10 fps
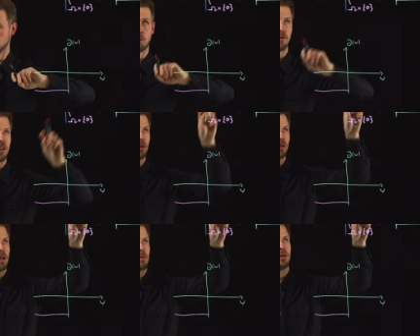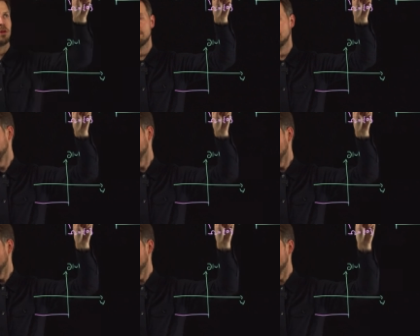value w,
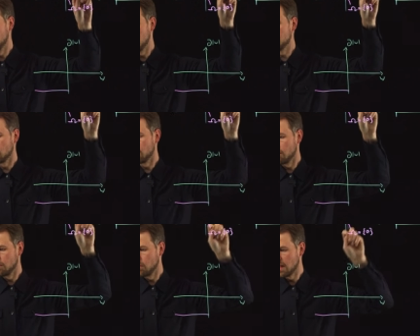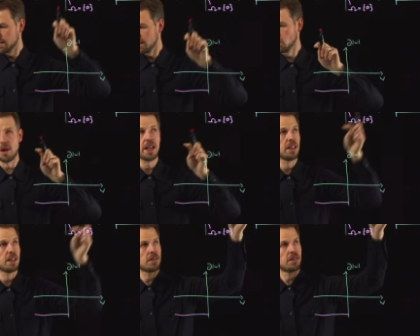from the left or from the right, the
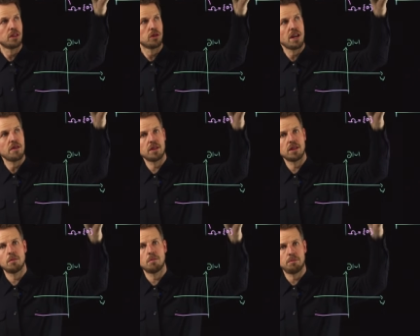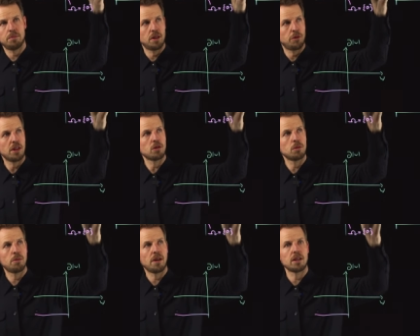gradients that you have in the differentiable
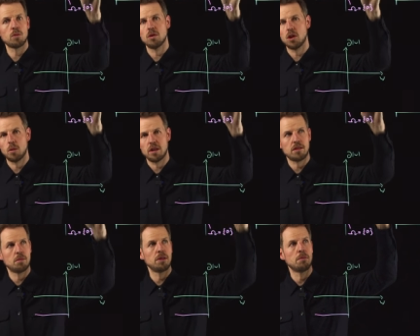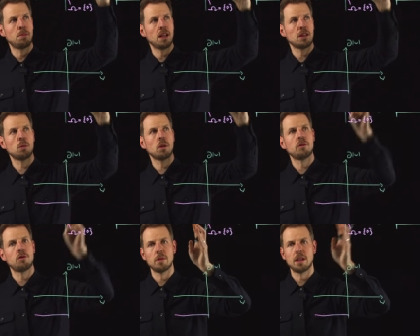part will always be +1
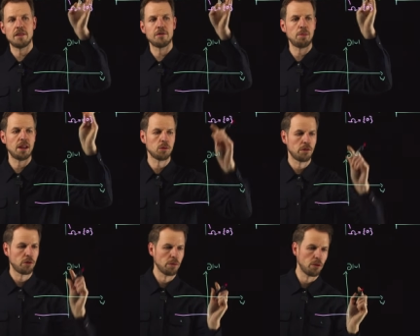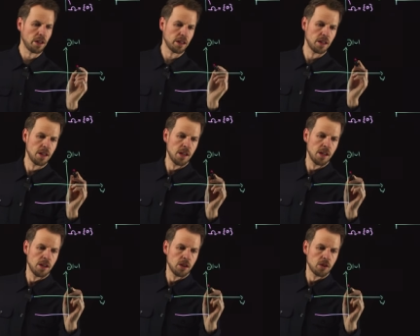from the left, +1 from the right.
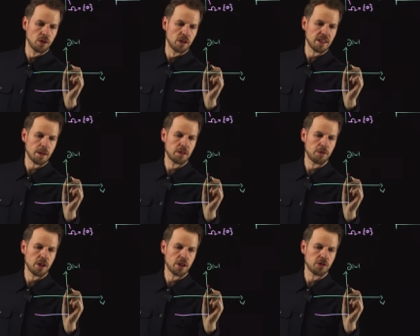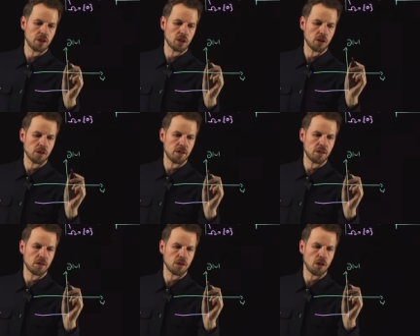So the subdifferential
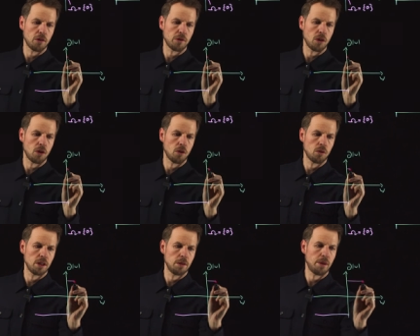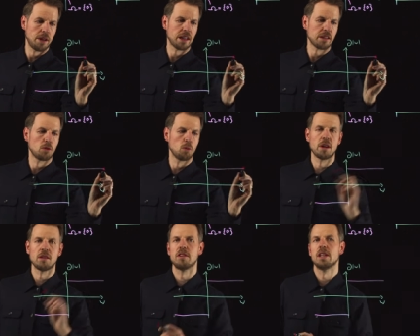consists of only
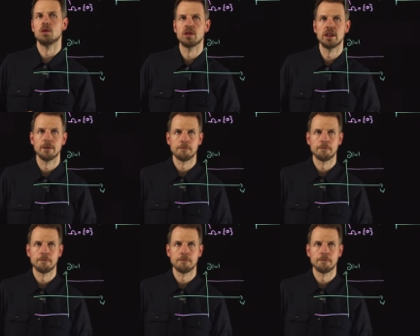+1 values here.